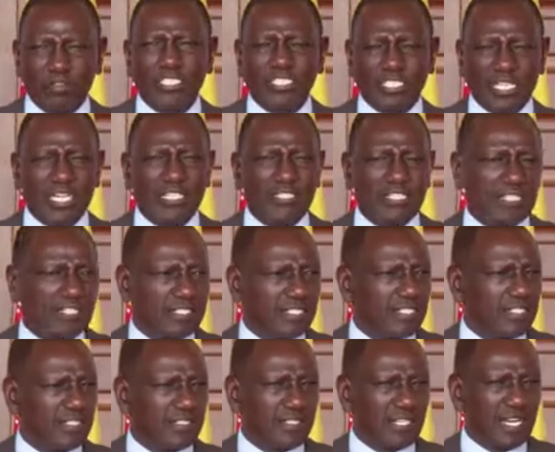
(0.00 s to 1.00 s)

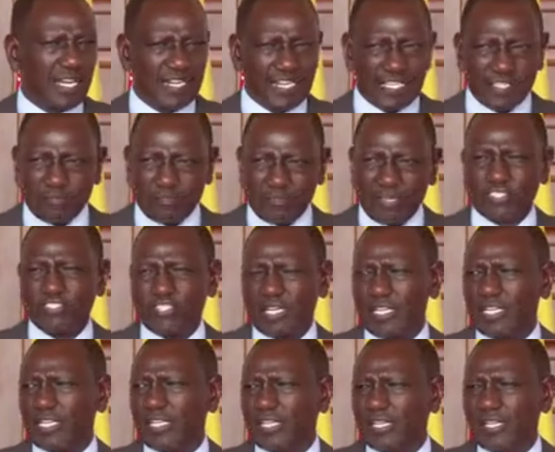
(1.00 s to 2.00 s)
agencies and especially